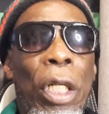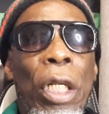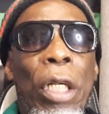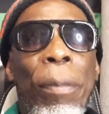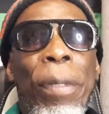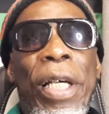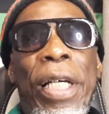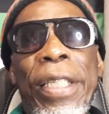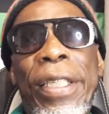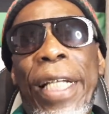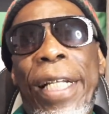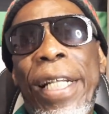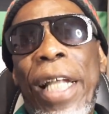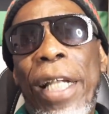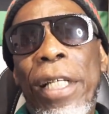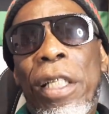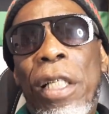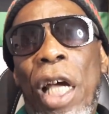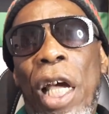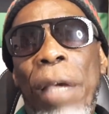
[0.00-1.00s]
Because at
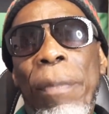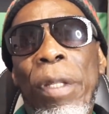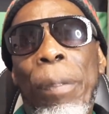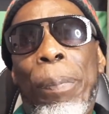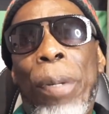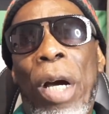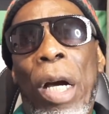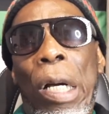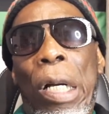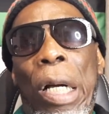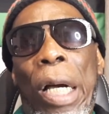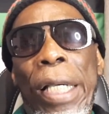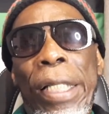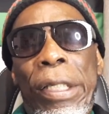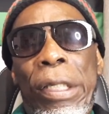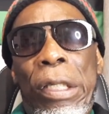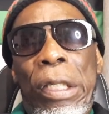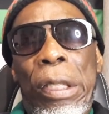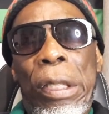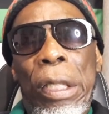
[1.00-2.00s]
that time, the
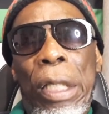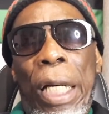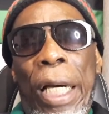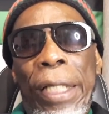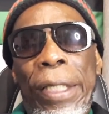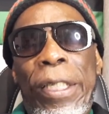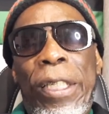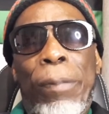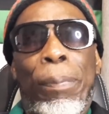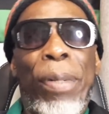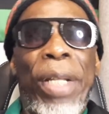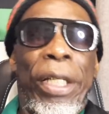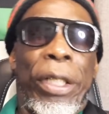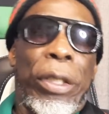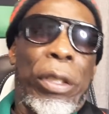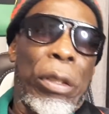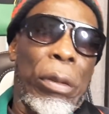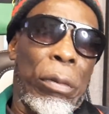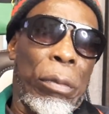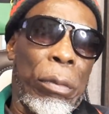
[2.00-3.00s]
Parkites had
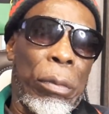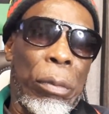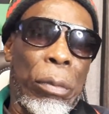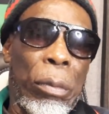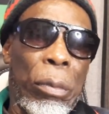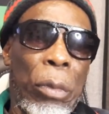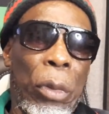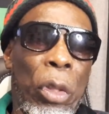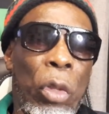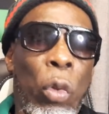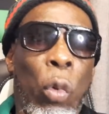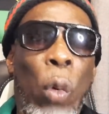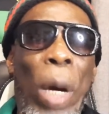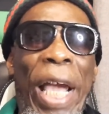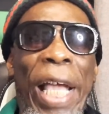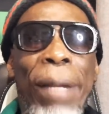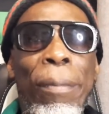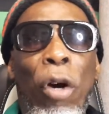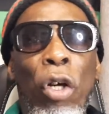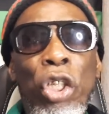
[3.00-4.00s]
split.
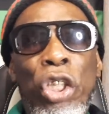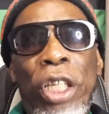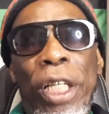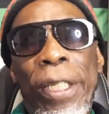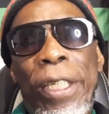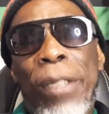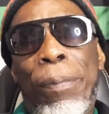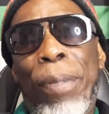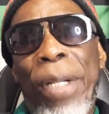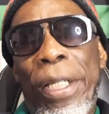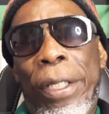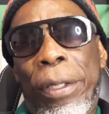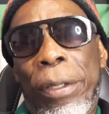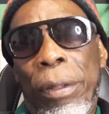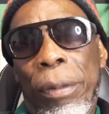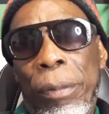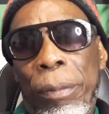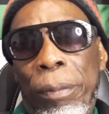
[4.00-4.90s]
Wild Bunch had split.